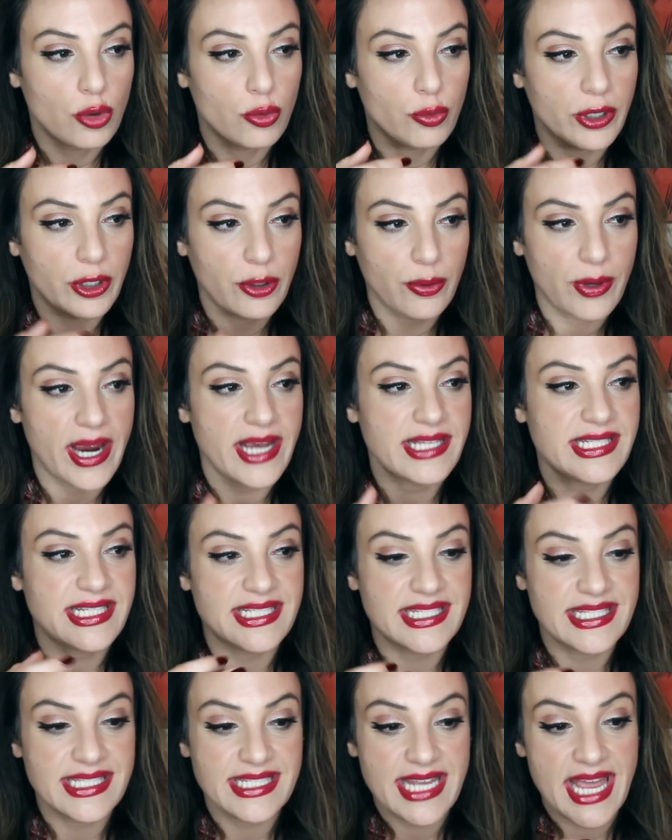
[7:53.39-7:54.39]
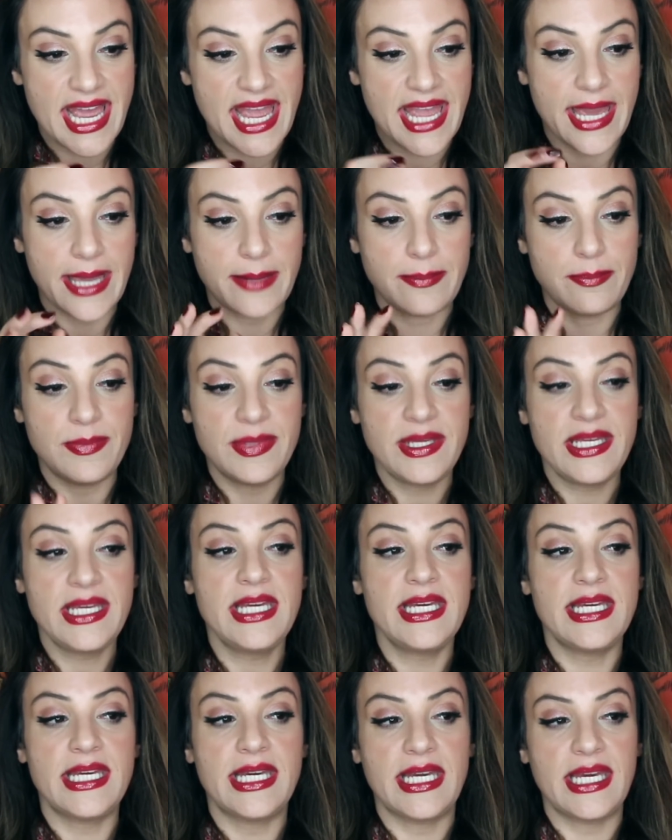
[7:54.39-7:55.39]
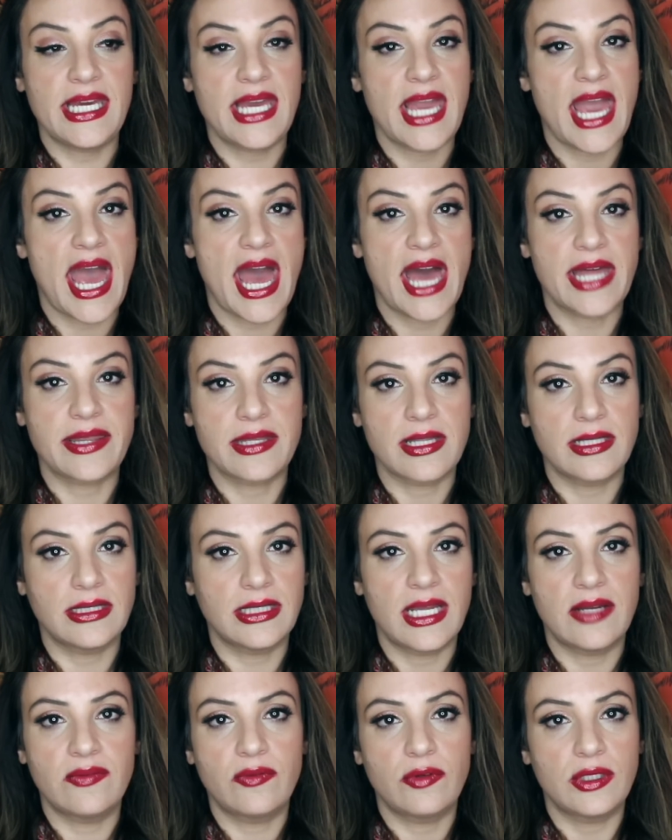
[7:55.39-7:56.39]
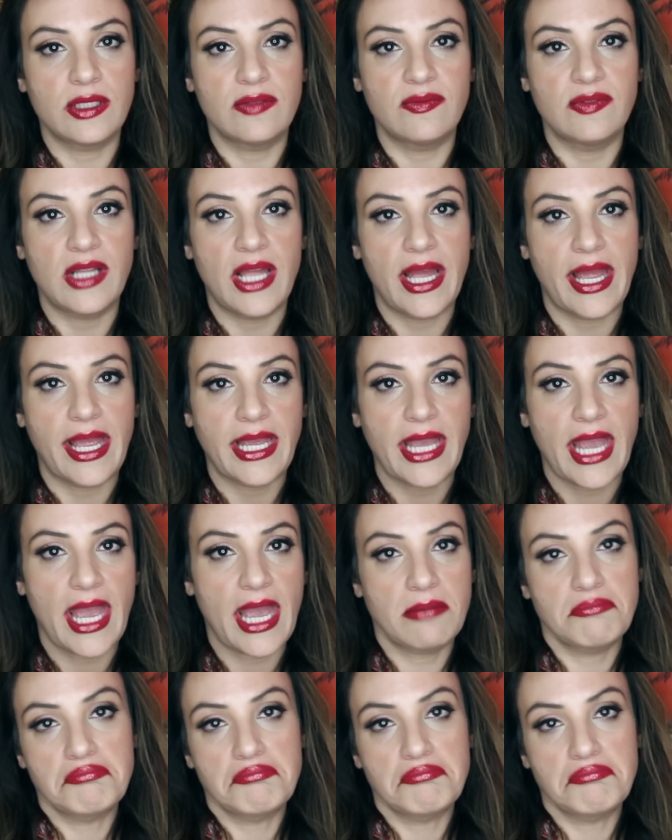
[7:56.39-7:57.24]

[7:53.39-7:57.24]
regress and stay and be at the level of like